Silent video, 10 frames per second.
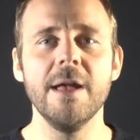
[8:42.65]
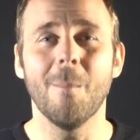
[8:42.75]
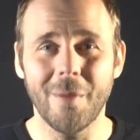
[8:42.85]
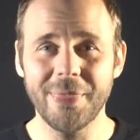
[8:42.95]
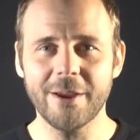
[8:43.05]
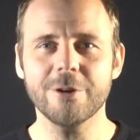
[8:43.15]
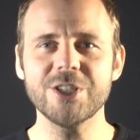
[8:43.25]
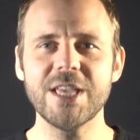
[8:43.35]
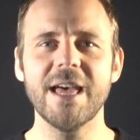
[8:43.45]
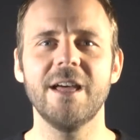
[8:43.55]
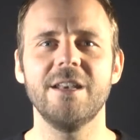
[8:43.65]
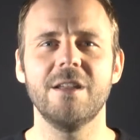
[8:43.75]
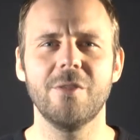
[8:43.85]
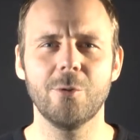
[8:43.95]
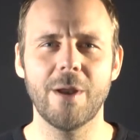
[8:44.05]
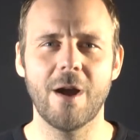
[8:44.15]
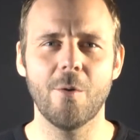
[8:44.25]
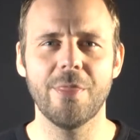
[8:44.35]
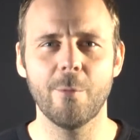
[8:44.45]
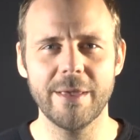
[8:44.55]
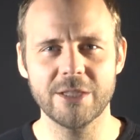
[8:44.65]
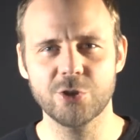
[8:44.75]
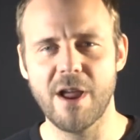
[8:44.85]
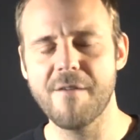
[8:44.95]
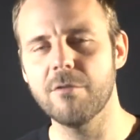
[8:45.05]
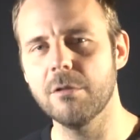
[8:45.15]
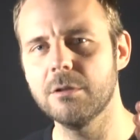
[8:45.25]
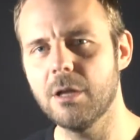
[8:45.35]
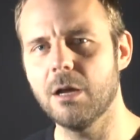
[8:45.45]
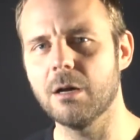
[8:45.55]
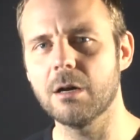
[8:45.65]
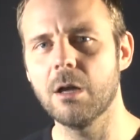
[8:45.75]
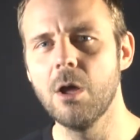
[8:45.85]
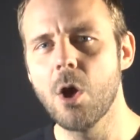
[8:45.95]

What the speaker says: But there is yet another route that we can travel along,